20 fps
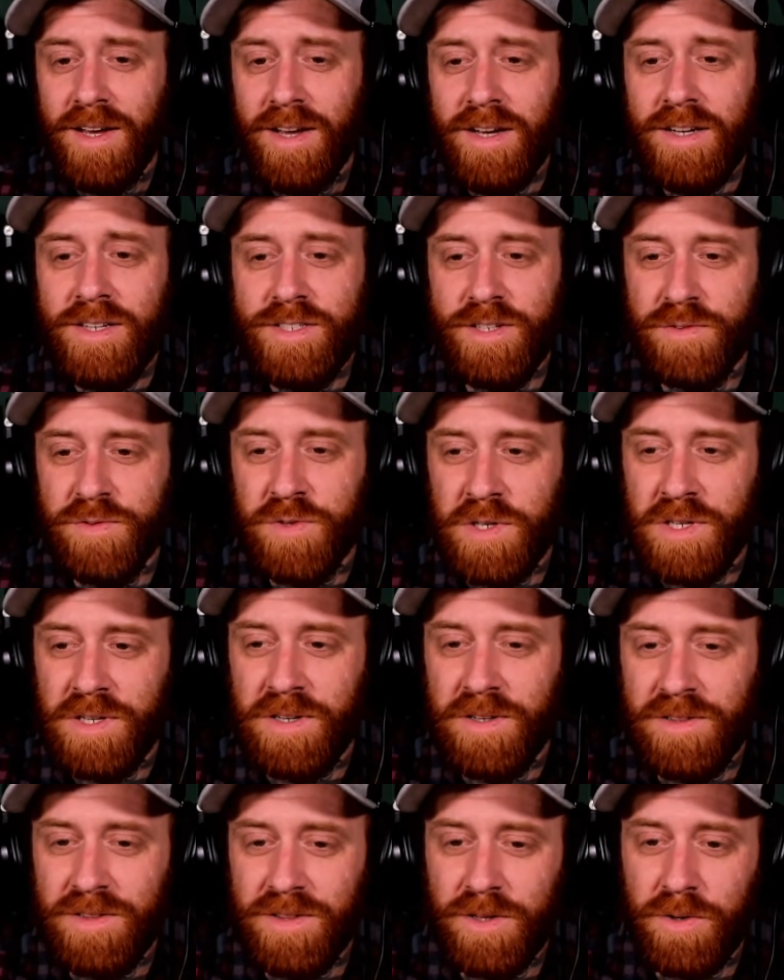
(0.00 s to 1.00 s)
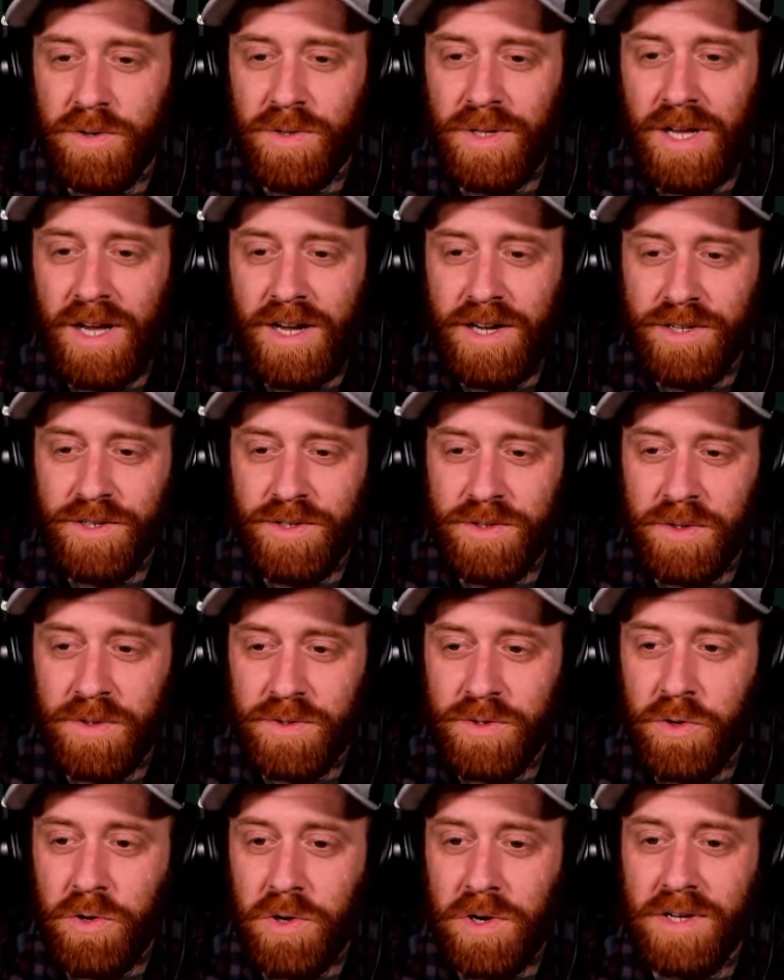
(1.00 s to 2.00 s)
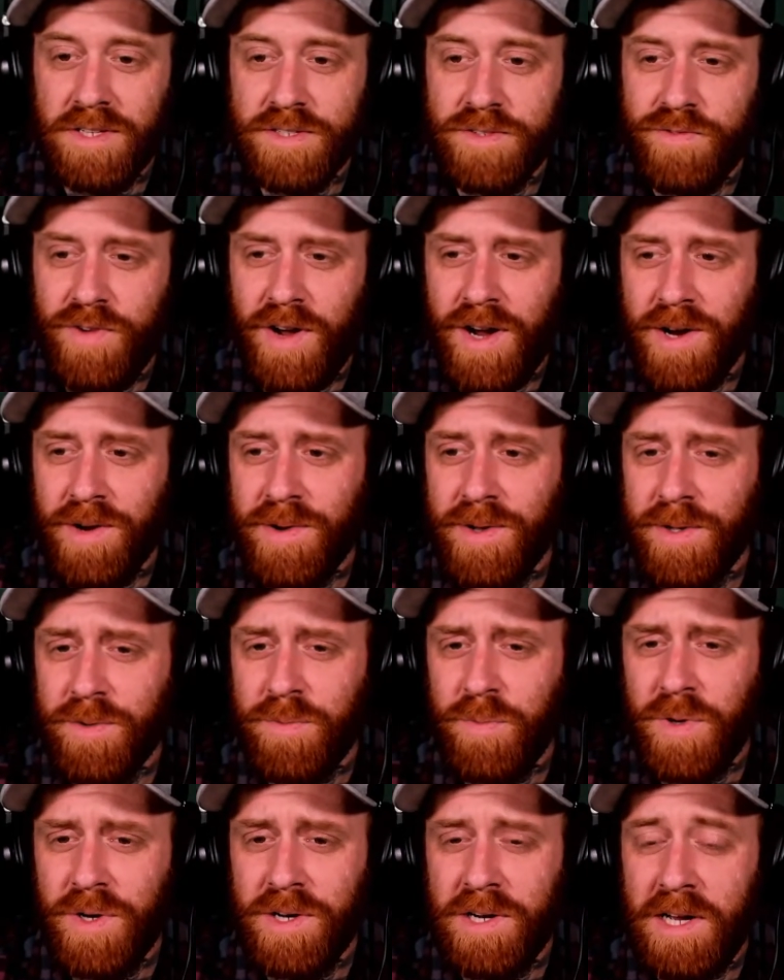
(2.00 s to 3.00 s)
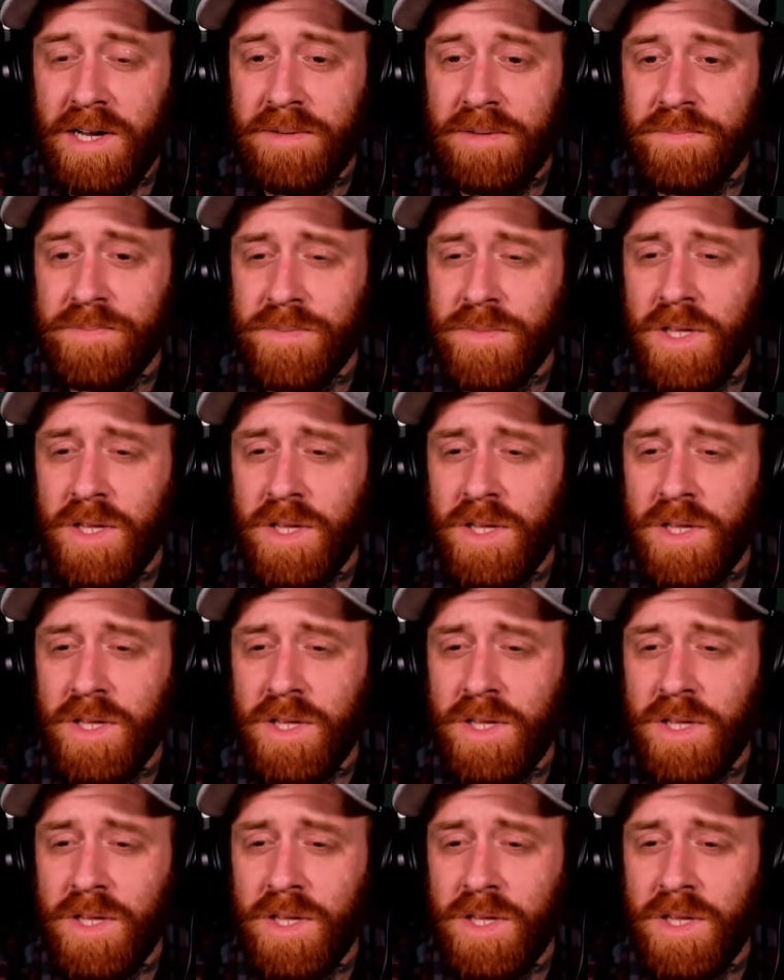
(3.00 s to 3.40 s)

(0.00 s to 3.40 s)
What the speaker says: Different little, neurons firing and whatnot.